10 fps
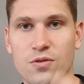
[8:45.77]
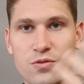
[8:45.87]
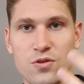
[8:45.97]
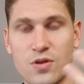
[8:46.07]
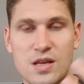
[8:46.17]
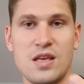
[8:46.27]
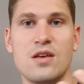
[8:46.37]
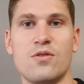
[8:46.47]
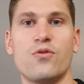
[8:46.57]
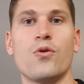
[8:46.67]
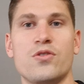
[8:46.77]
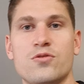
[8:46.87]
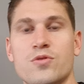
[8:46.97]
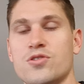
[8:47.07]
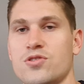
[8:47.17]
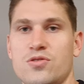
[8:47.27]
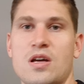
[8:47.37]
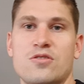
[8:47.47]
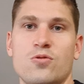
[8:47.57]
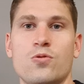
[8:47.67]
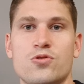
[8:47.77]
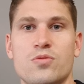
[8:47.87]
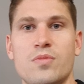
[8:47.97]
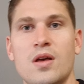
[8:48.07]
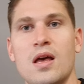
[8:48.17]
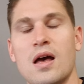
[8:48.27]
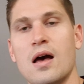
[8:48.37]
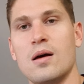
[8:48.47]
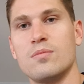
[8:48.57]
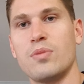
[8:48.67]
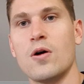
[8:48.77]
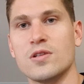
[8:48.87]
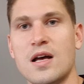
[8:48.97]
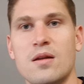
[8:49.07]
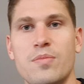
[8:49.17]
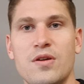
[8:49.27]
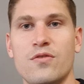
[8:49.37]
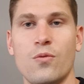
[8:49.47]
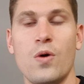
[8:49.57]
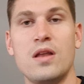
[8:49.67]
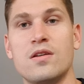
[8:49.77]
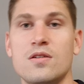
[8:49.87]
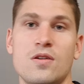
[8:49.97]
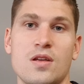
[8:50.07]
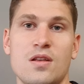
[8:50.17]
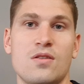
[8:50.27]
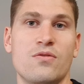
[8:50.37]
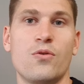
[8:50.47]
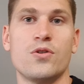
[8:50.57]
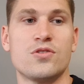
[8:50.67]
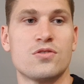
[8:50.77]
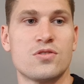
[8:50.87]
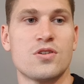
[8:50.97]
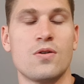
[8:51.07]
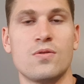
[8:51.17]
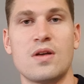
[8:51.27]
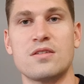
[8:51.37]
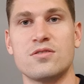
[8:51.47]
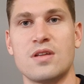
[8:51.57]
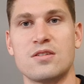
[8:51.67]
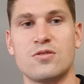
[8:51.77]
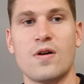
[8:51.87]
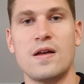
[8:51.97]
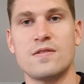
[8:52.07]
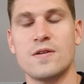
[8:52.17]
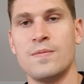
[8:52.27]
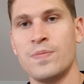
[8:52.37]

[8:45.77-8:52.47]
you can hear the voice, that's awesome. Blocks out a bit of the wind and you can hear the voice, so that's great.